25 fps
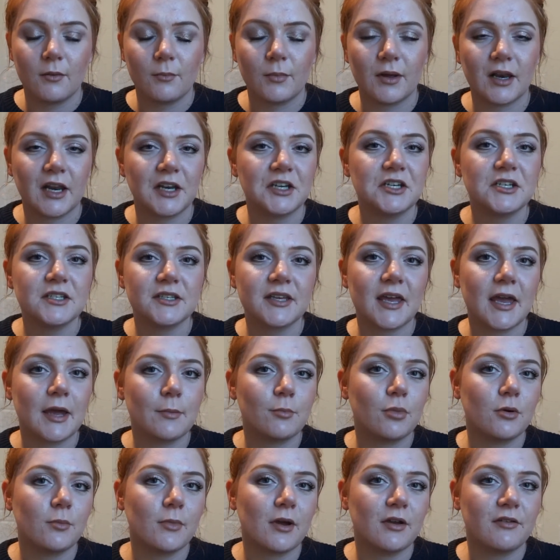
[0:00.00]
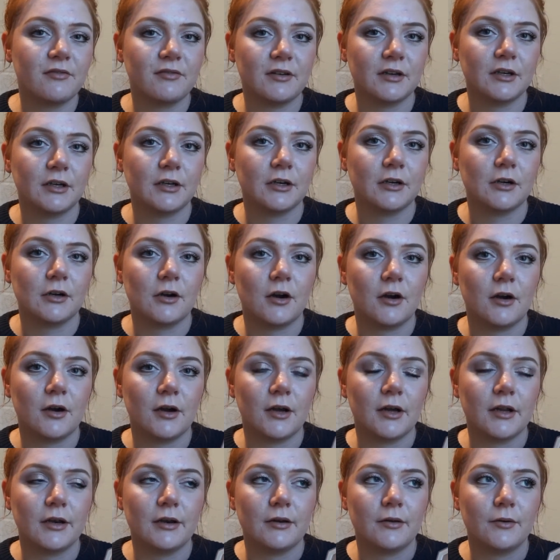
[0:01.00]
but I just can't put my finger
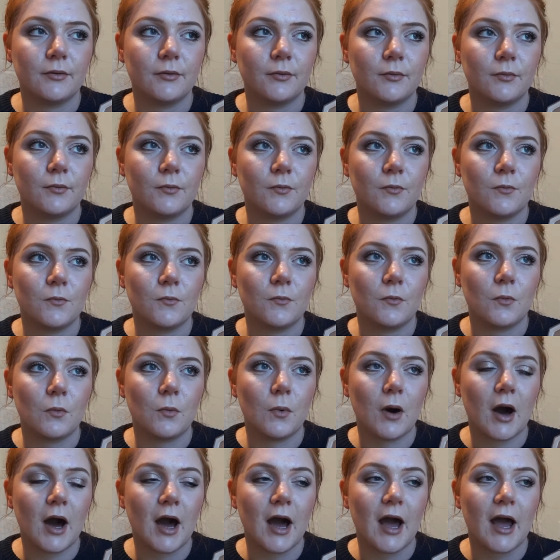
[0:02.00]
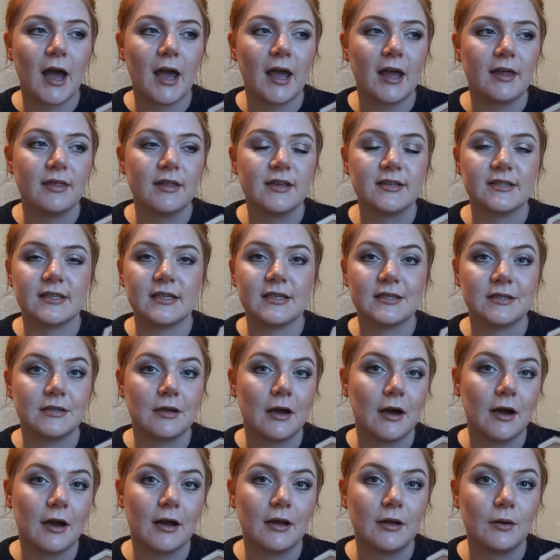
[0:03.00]
on why this is
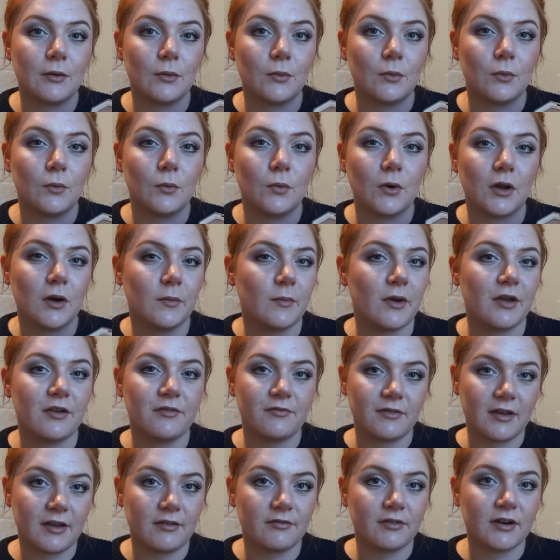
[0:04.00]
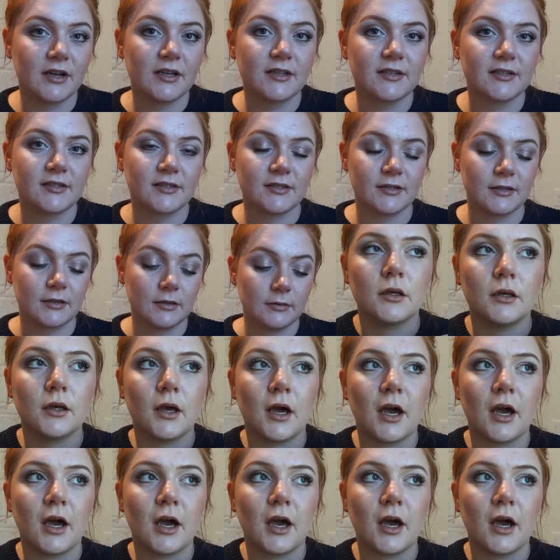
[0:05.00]
not one of my favorites.